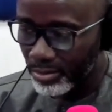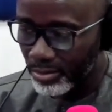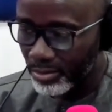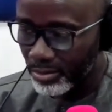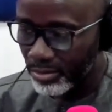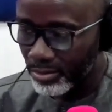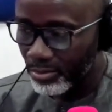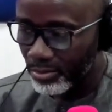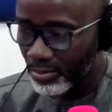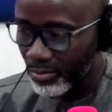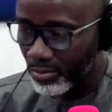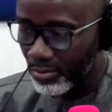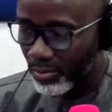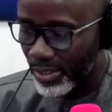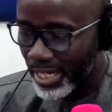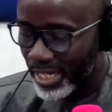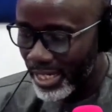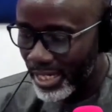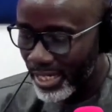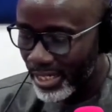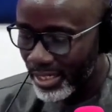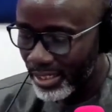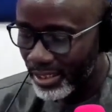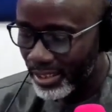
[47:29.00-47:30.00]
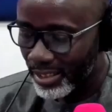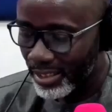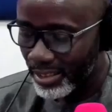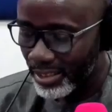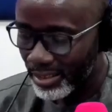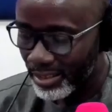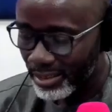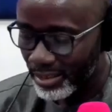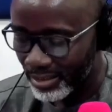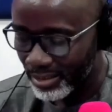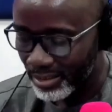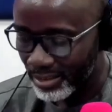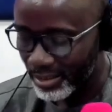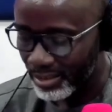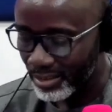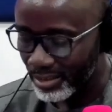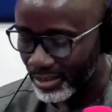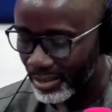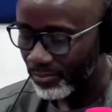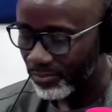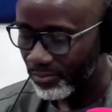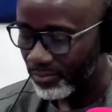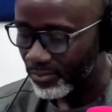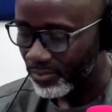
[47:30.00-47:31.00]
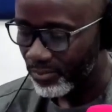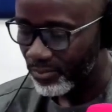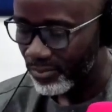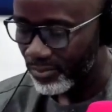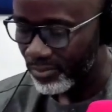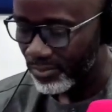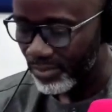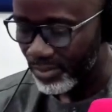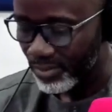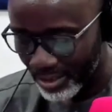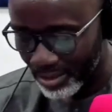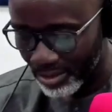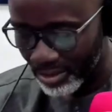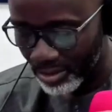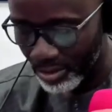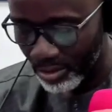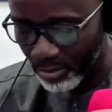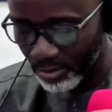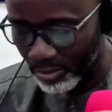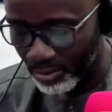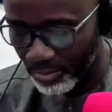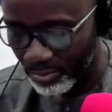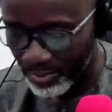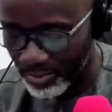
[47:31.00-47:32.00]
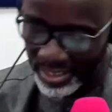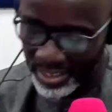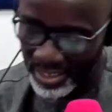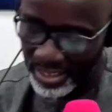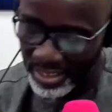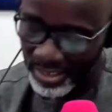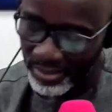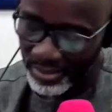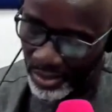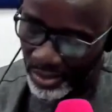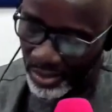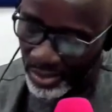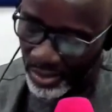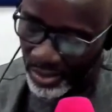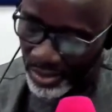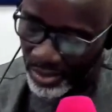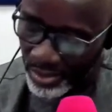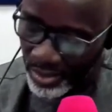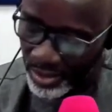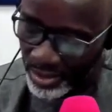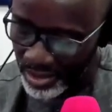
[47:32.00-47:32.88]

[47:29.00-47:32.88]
whether it is that objective knowledge